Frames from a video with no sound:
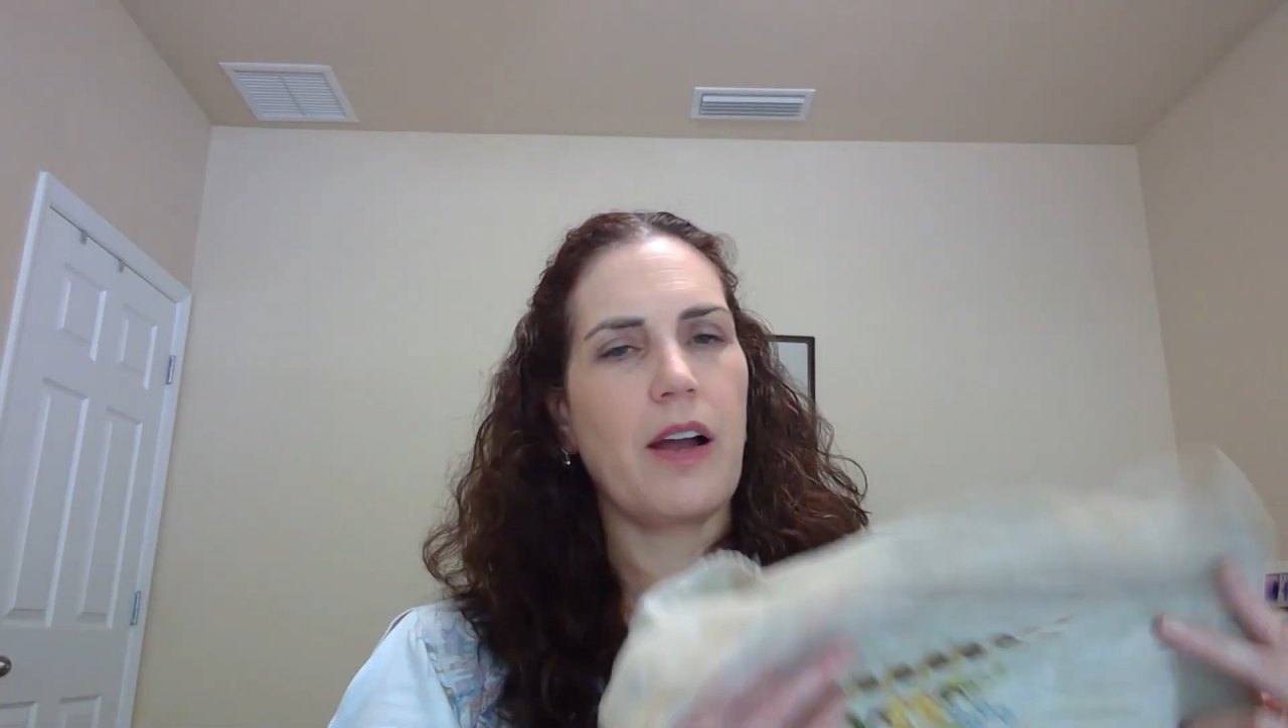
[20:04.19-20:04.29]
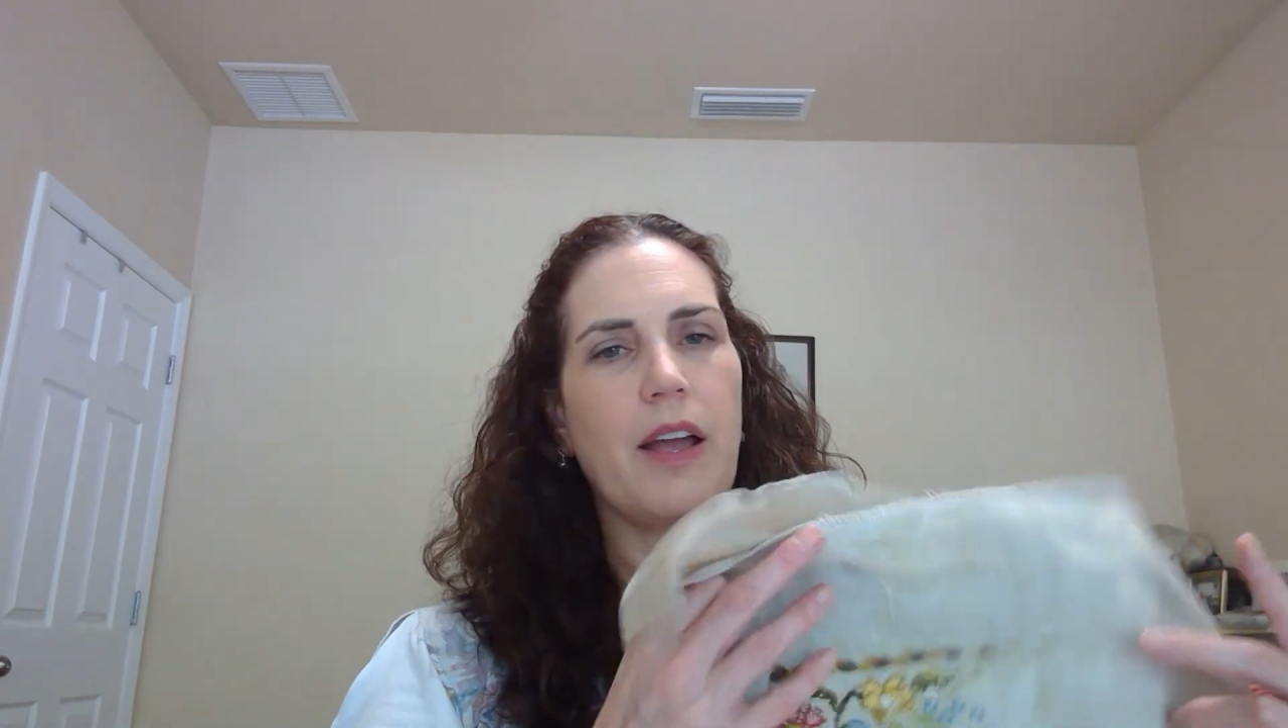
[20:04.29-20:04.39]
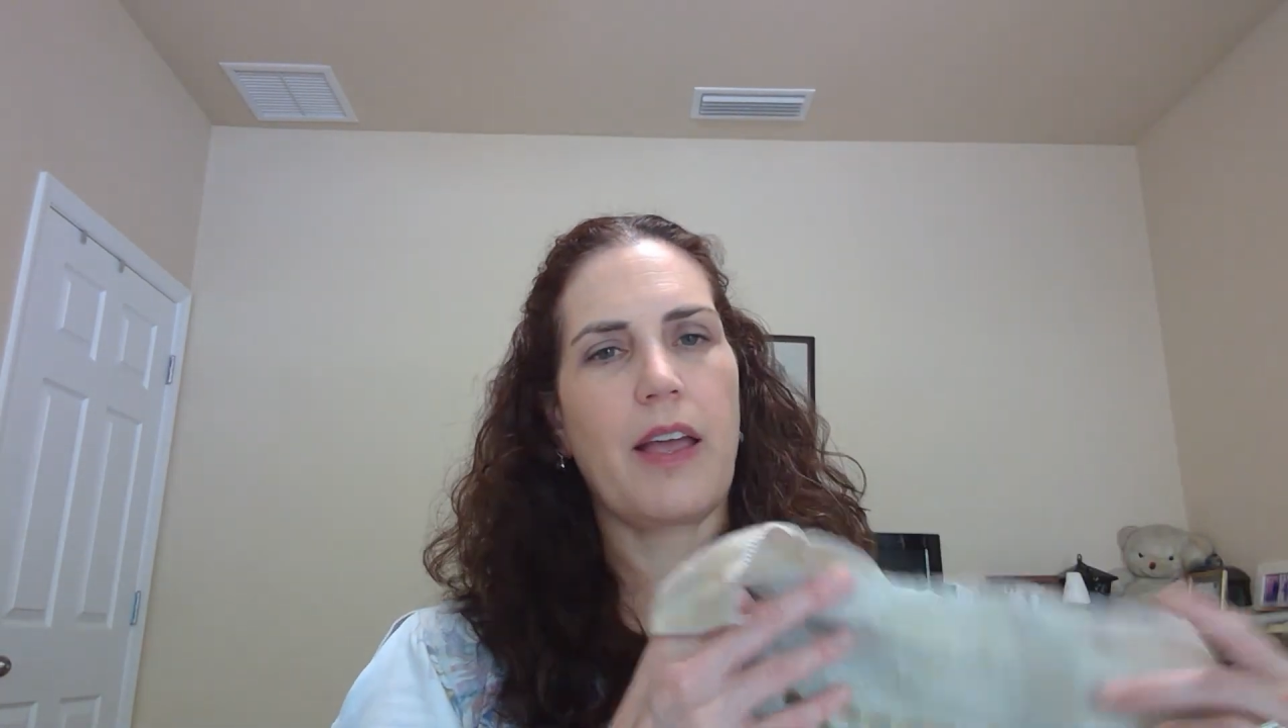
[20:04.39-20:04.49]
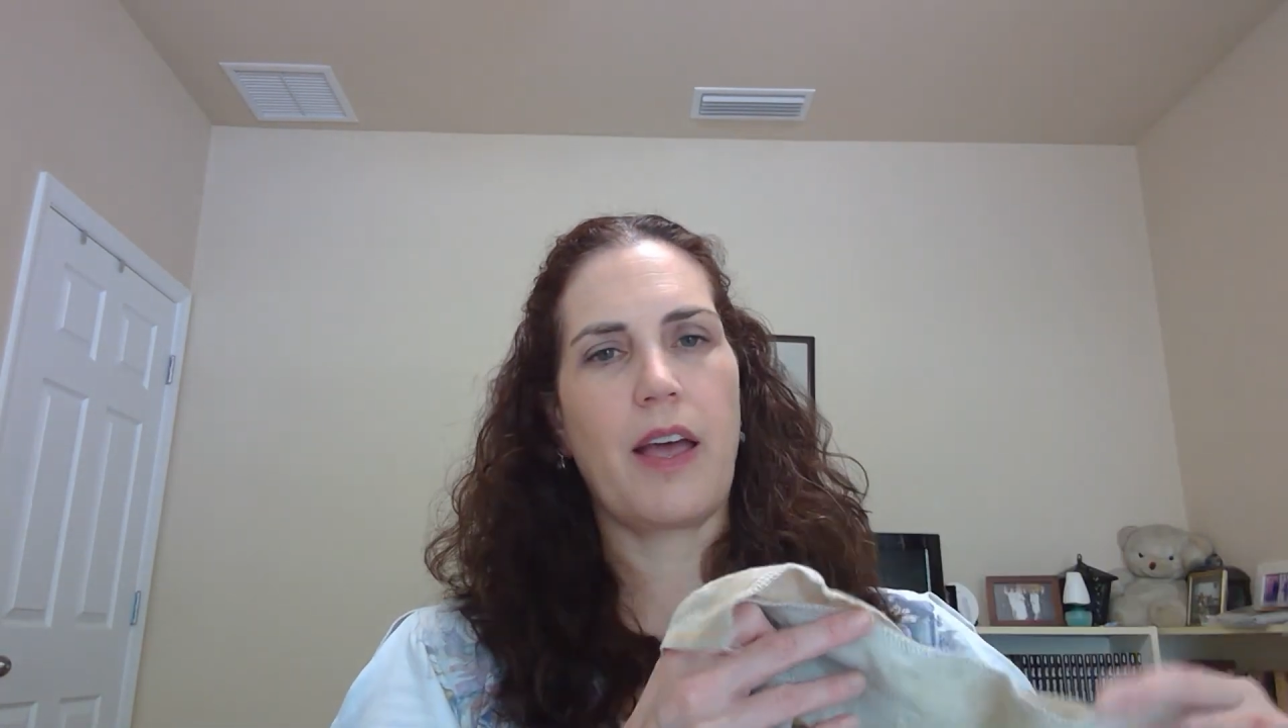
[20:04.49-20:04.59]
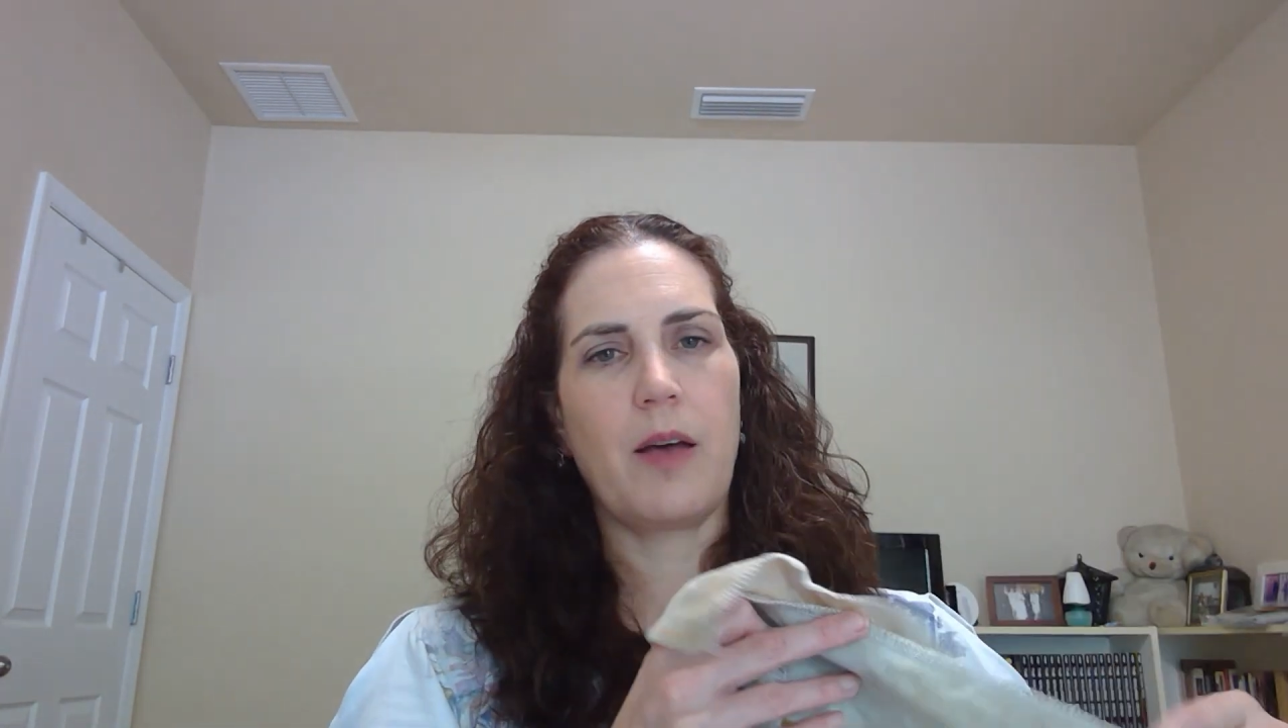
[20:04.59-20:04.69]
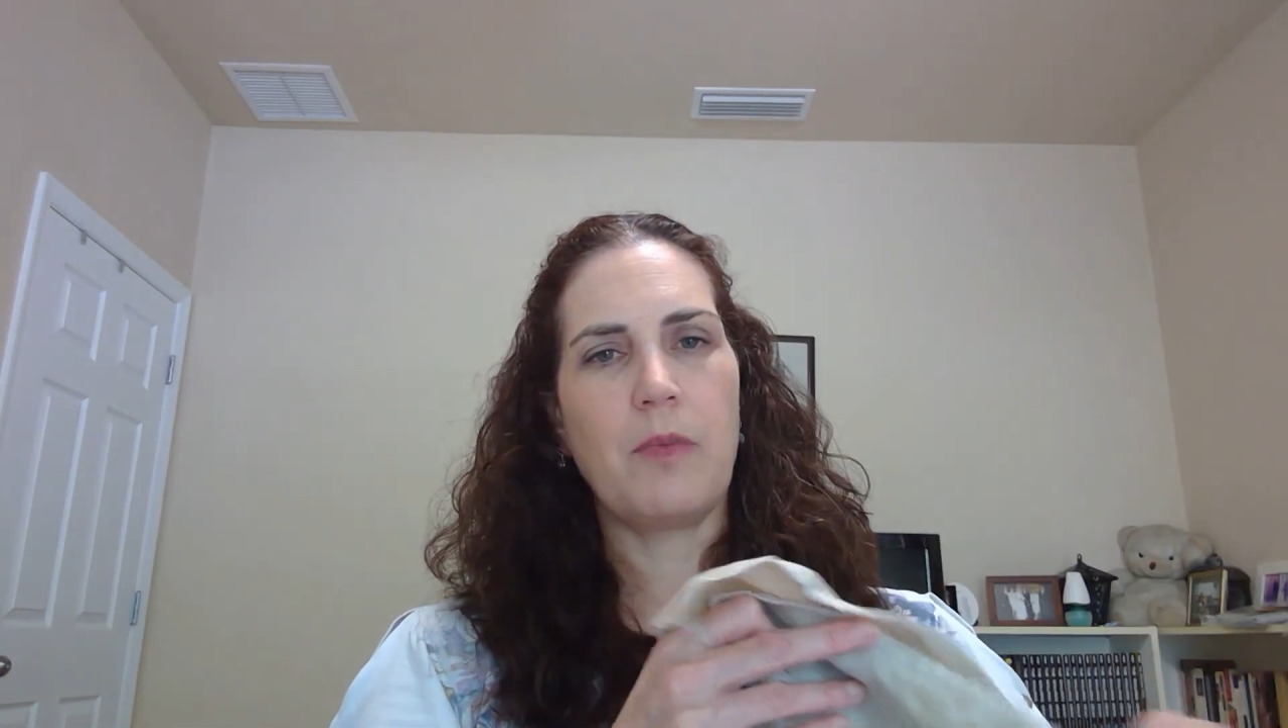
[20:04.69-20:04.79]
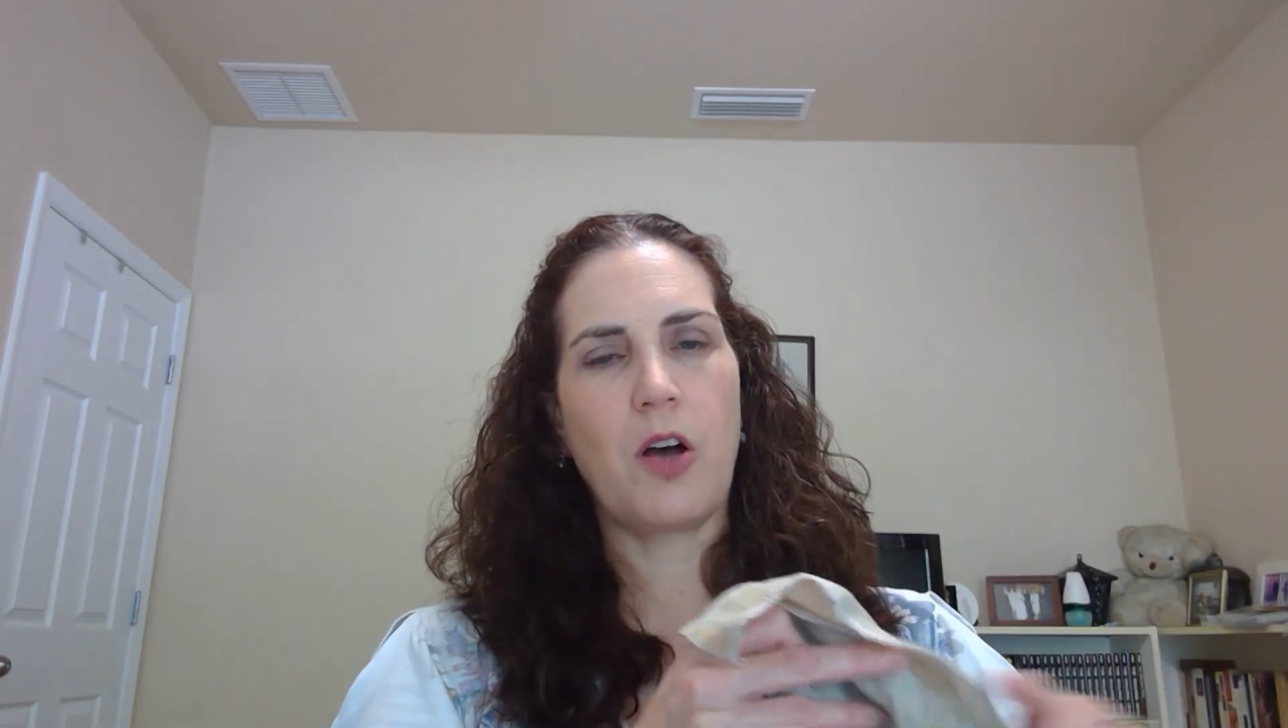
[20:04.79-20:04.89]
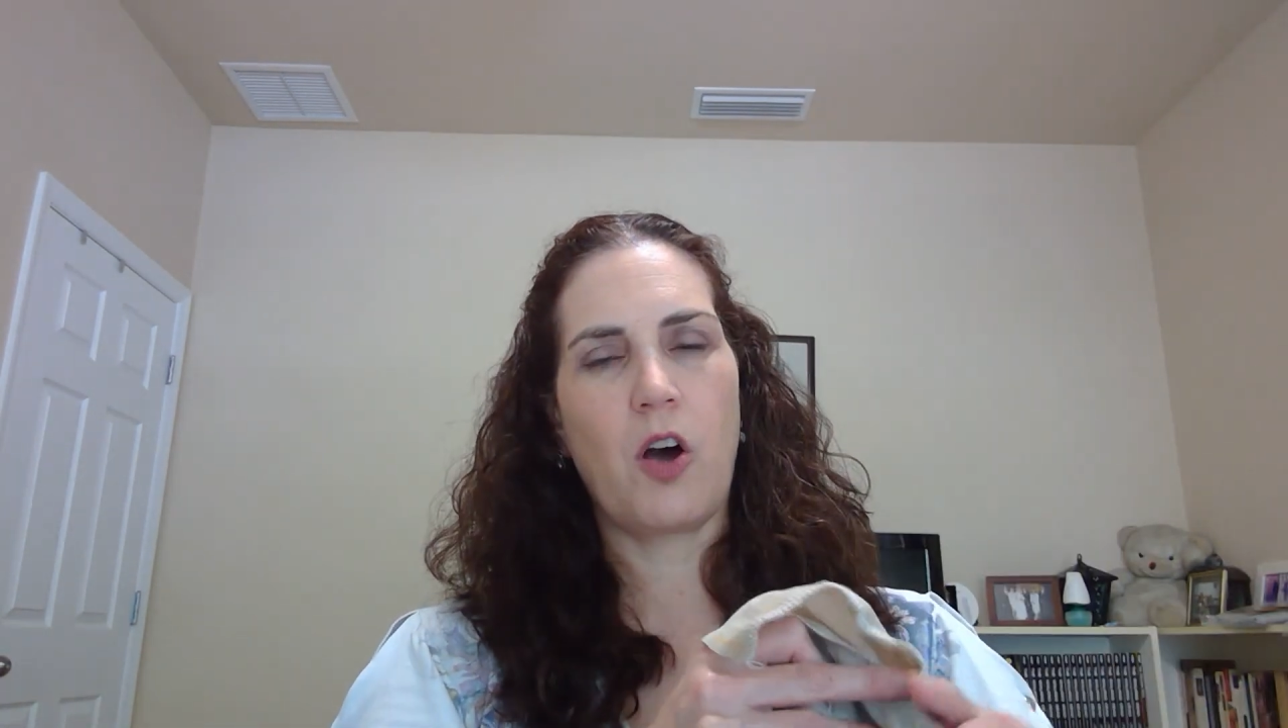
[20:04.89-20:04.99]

I am